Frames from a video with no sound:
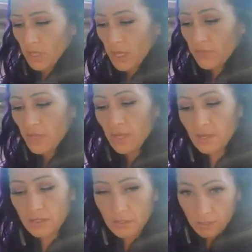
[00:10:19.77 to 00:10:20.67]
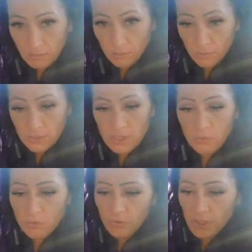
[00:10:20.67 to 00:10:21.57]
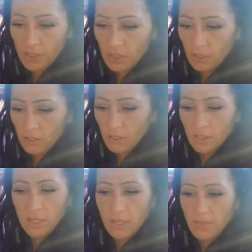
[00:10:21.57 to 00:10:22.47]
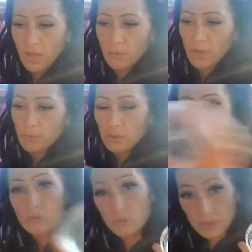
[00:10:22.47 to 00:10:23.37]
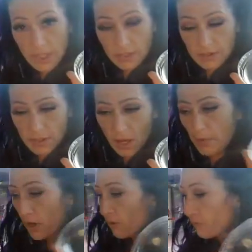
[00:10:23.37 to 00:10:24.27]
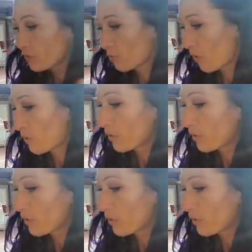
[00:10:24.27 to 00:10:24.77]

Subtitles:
and then put some over here. And that way, when you take the top off, you won't